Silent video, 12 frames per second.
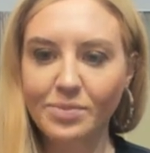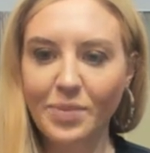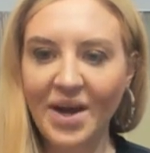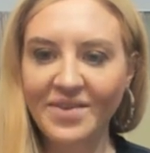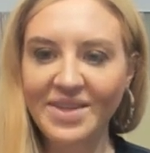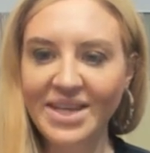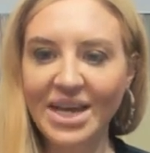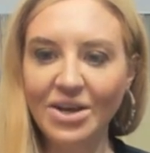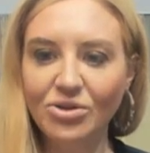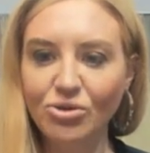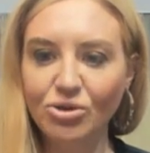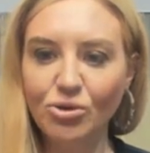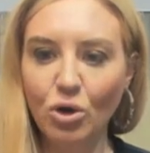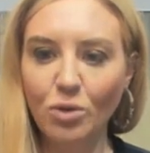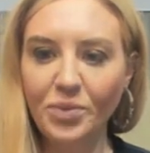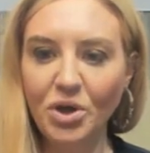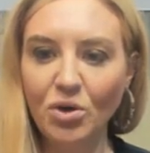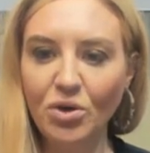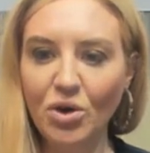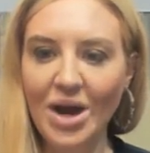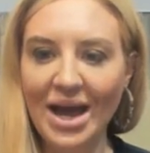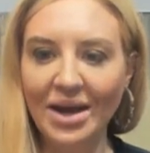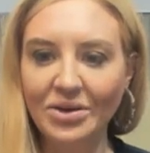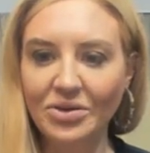Pisces, Cancer, Scorpio, their
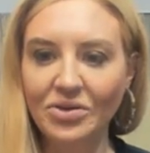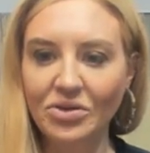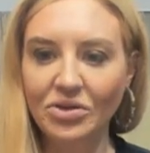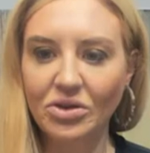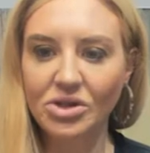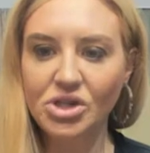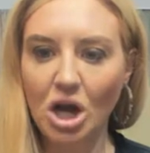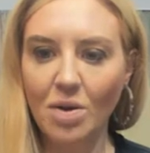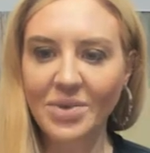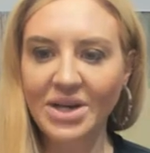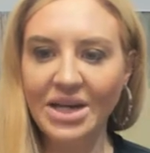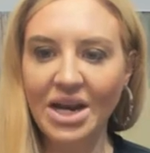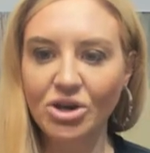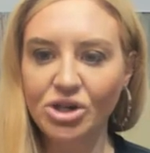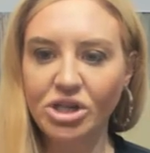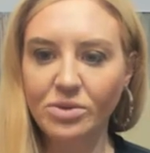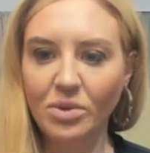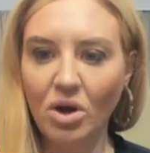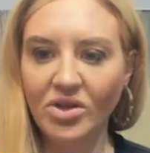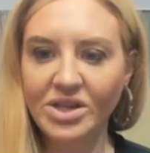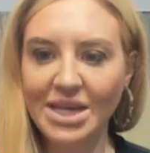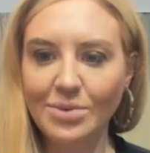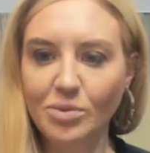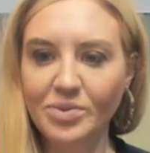ex. Dominant energy. On the
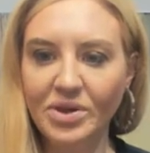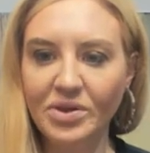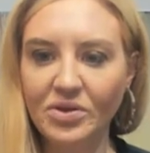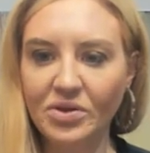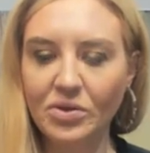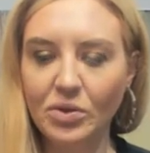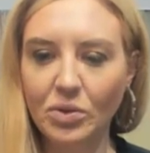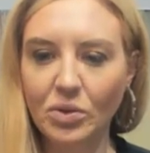table, please.